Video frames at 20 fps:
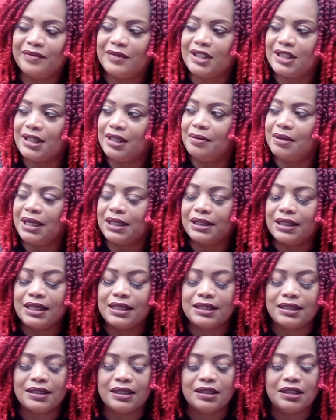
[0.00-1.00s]
Seem like they
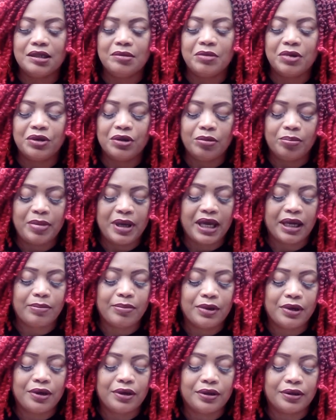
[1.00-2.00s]
sitting them on the back
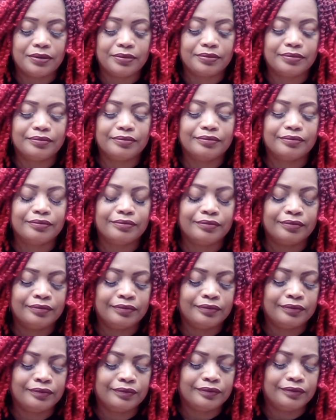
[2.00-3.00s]
burner.
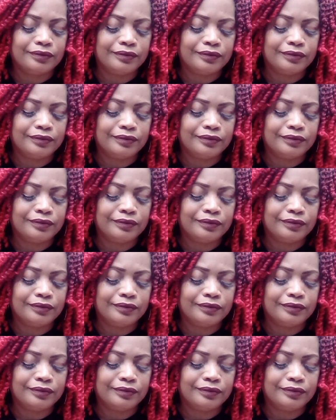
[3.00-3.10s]
Mm.